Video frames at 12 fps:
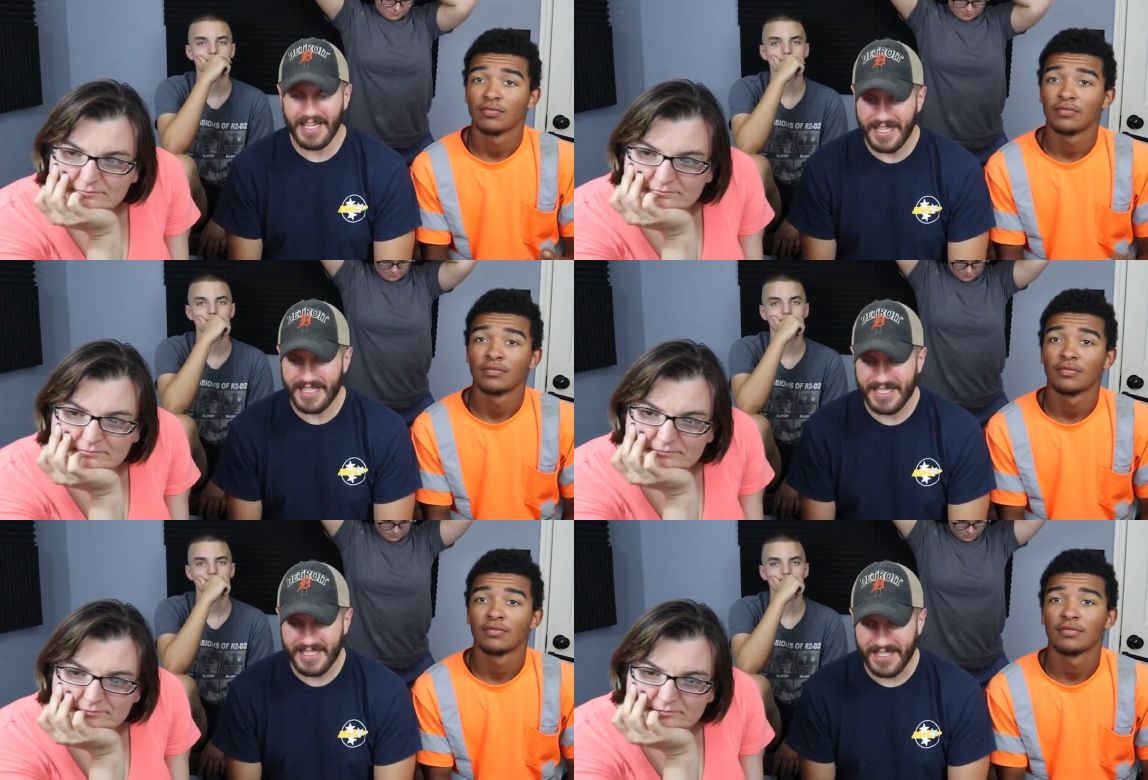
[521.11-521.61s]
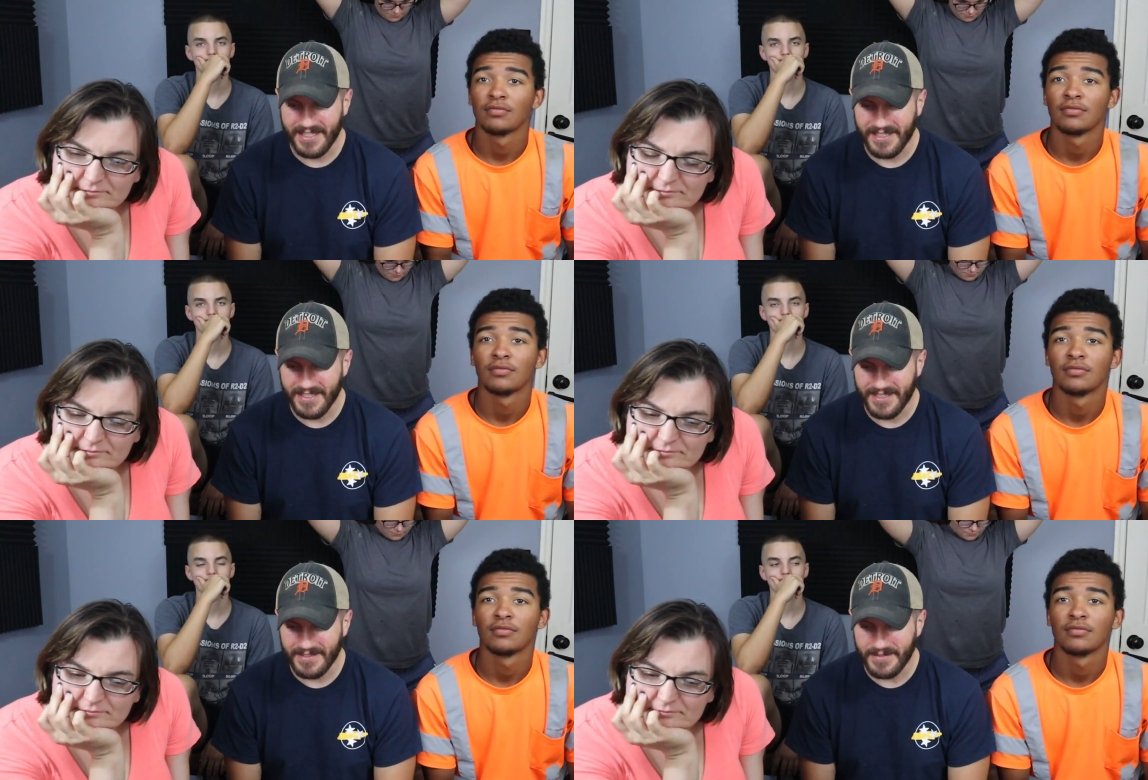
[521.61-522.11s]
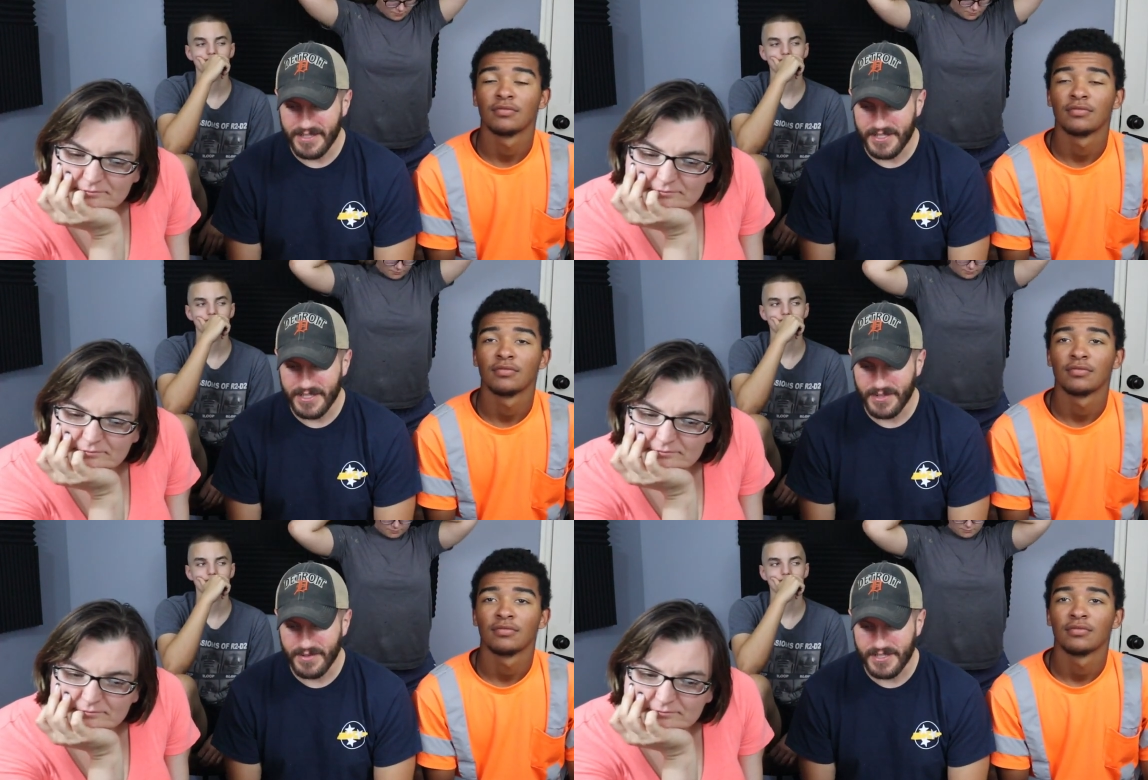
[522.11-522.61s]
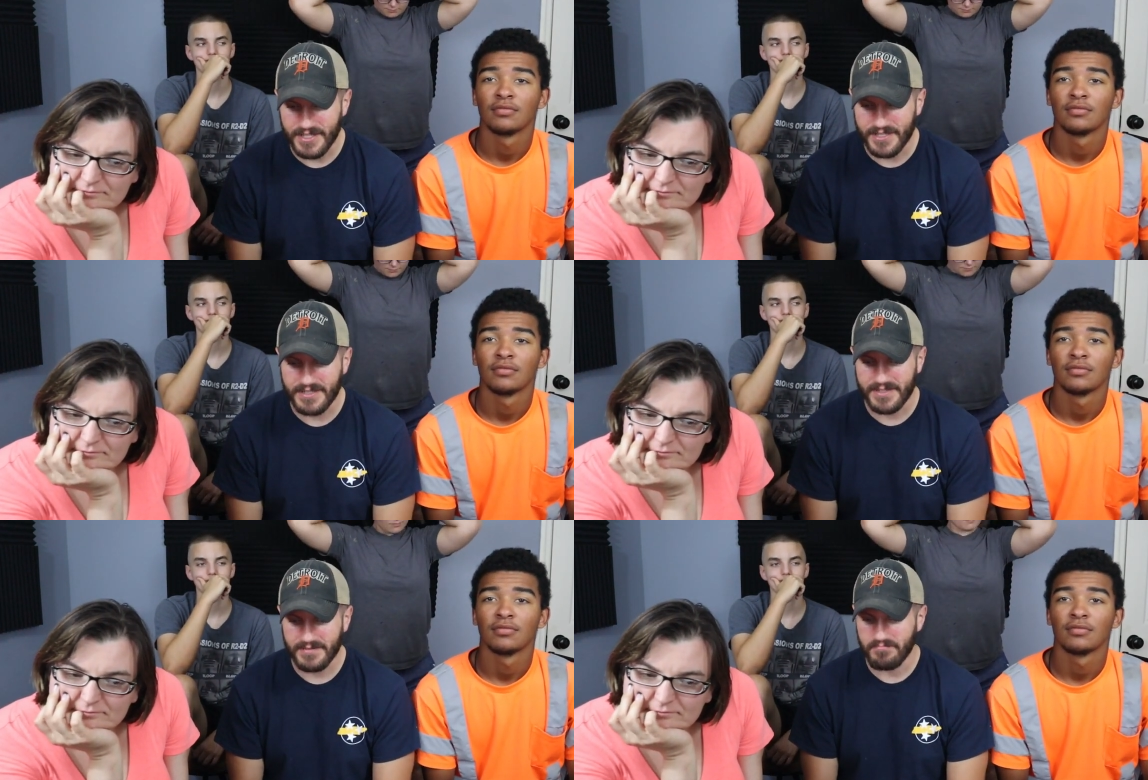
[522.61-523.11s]
Speaker 1: It's it still
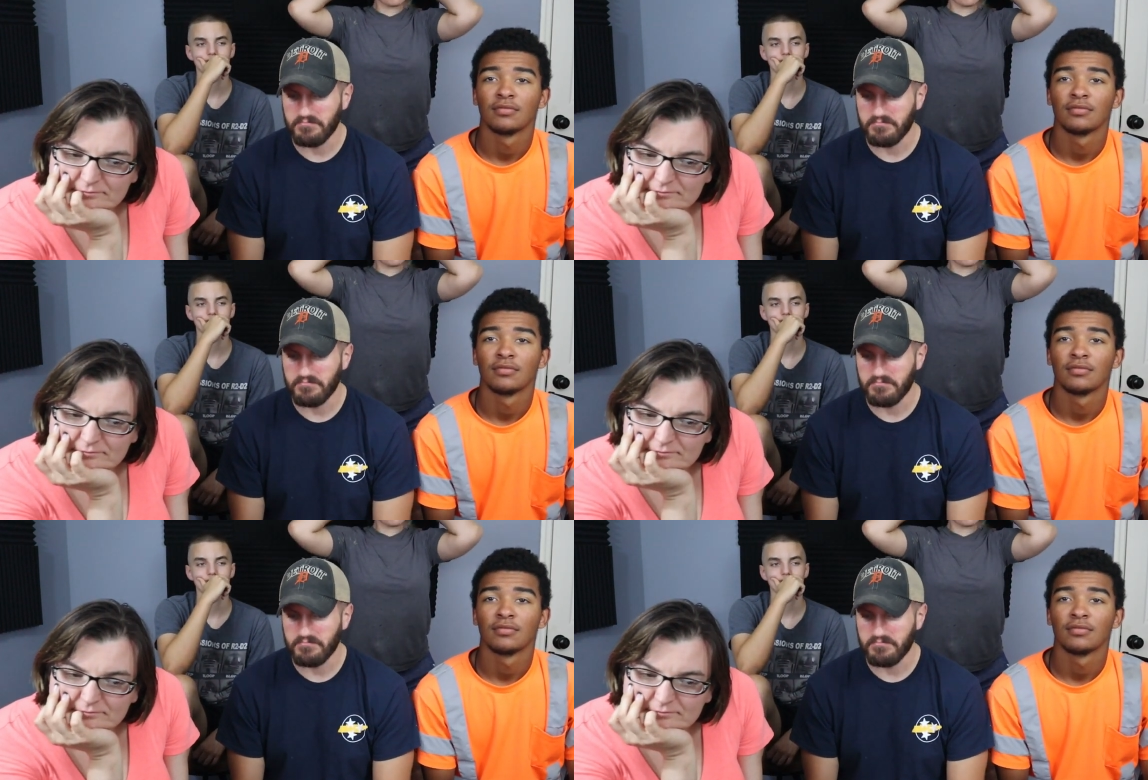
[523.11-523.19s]
just